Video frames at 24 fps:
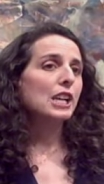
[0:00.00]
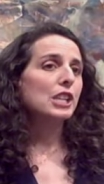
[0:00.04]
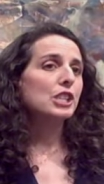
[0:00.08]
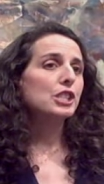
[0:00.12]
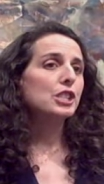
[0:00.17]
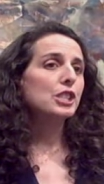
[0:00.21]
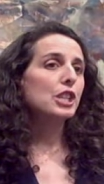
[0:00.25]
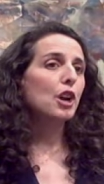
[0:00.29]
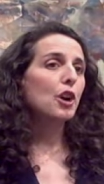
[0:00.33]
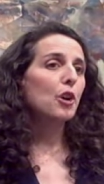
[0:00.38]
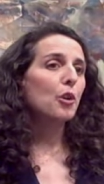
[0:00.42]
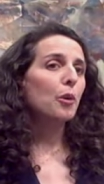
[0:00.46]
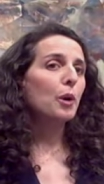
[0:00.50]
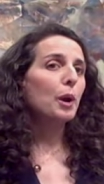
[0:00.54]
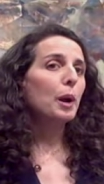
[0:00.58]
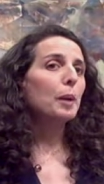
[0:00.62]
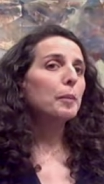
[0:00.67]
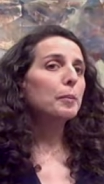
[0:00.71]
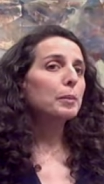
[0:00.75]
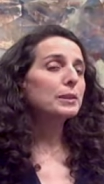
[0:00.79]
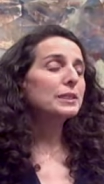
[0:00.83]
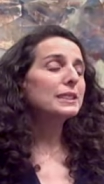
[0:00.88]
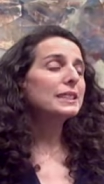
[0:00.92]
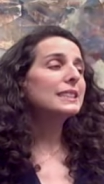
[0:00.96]
So
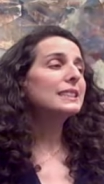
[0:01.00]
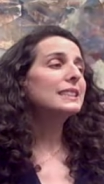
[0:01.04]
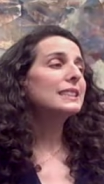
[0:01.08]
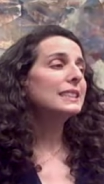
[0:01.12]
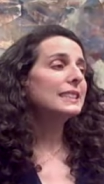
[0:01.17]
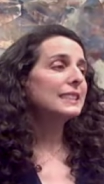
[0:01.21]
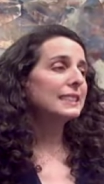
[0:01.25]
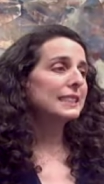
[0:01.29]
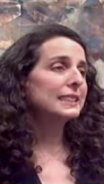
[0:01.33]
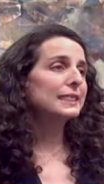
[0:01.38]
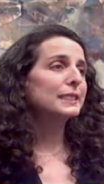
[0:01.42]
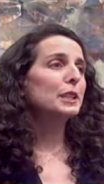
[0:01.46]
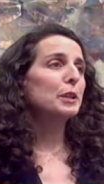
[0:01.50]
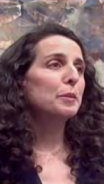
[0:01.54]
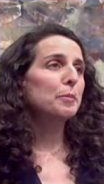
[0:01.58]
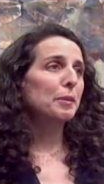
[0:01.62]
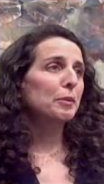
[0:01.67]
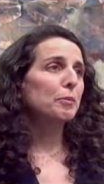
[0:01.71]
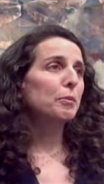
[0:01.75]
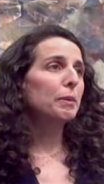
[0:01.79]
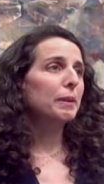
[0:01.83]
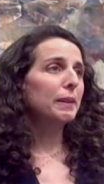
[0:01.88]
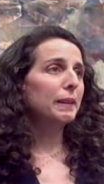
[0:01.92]
persistence is going to be